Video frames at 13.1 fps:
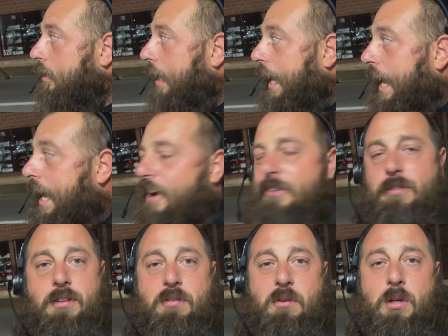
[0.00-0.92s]
half,
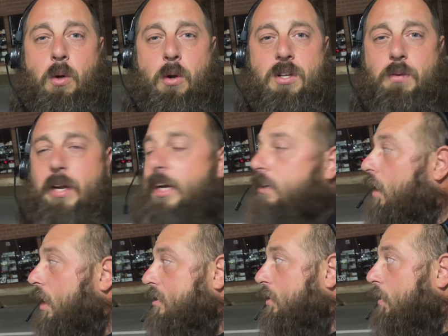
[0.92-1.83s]
3/4 way
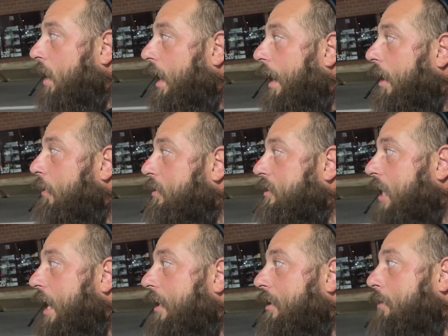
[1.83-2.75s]
across Ohio is
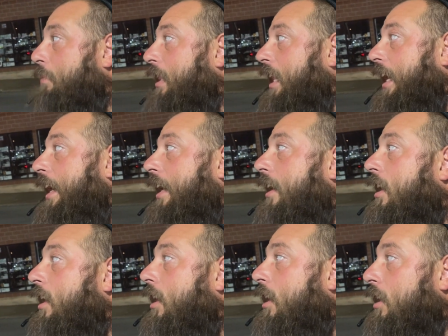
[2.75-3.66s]
kind of the plan.
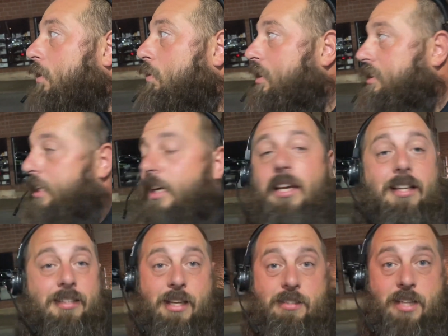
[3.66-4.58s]
We'll see
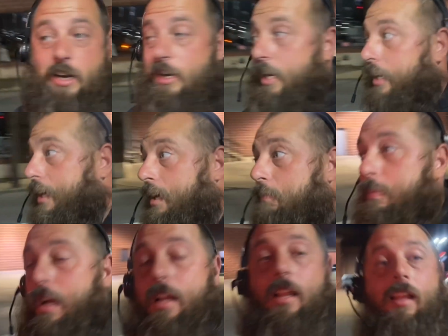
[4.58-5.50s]
how tired I get,
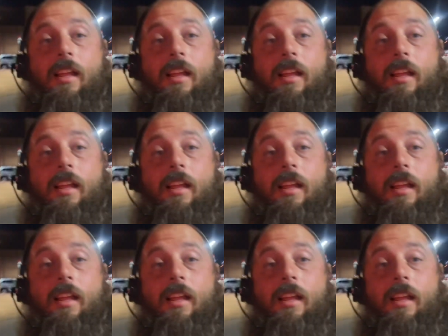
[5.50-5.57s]
but